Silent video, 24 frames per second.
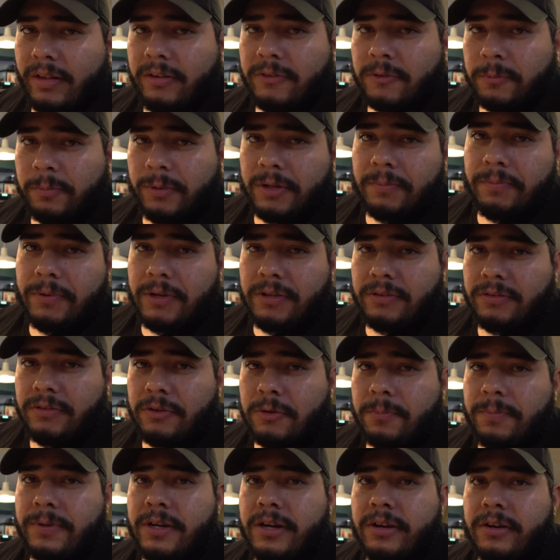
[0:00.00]
A split pea
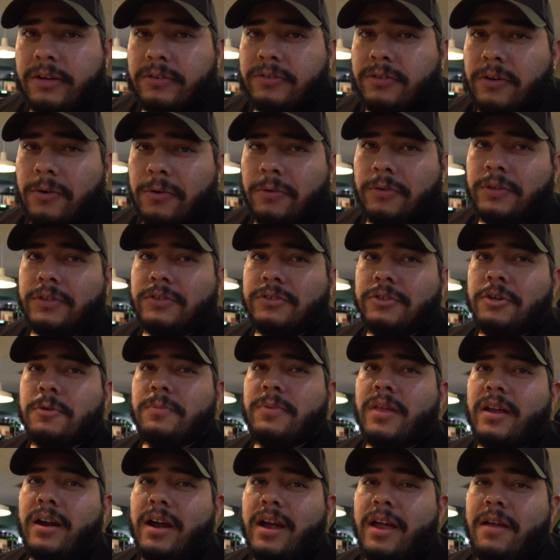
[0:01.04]
soup here is the only
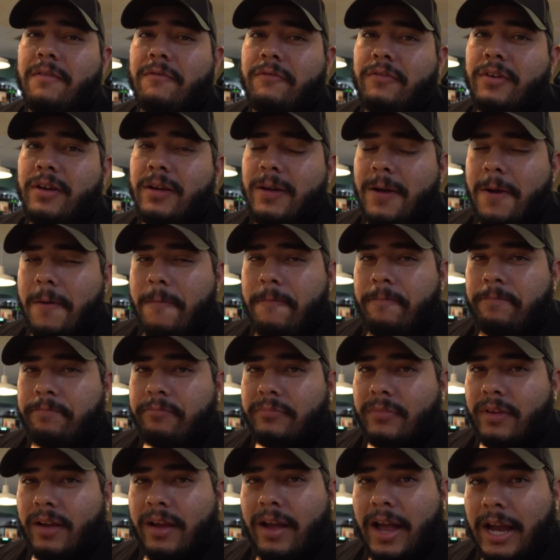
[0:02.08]
soup that I
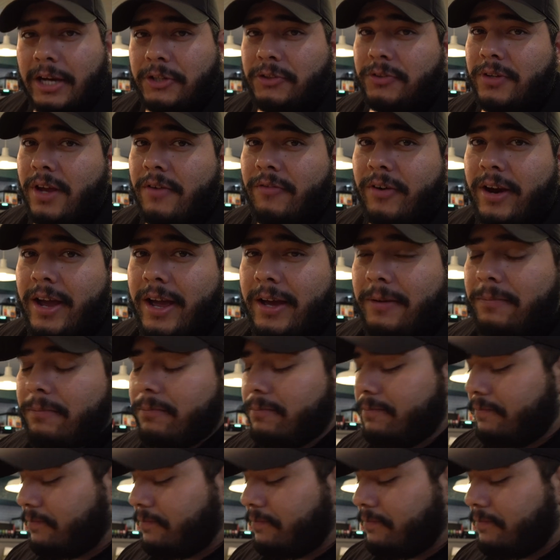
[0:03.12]
have actually ever had.